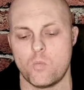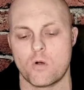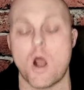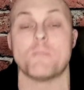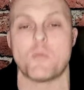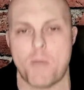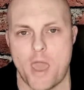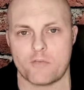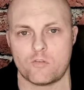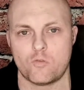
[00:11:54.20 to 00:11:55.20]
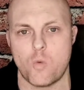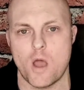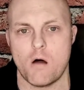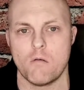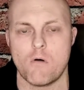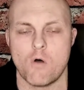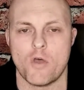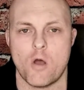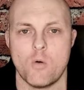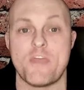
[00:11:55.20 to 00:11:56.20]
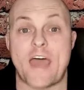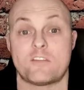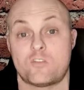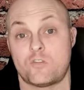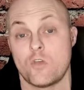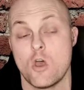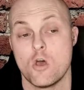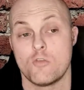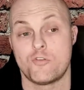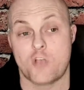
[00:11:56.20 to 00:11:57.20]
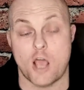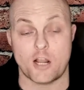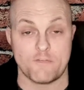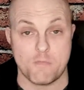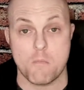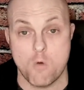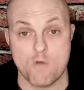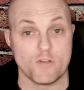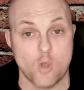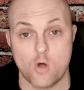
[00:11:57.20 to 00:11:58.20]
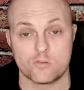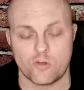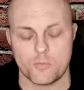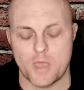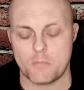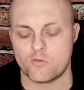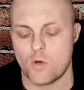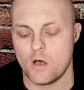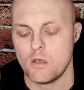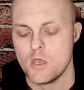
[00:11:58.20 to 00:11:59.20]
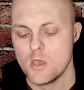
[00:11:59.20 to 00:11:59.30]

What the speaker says: come to pass as well. Although that's kind of more of a long-term game as well.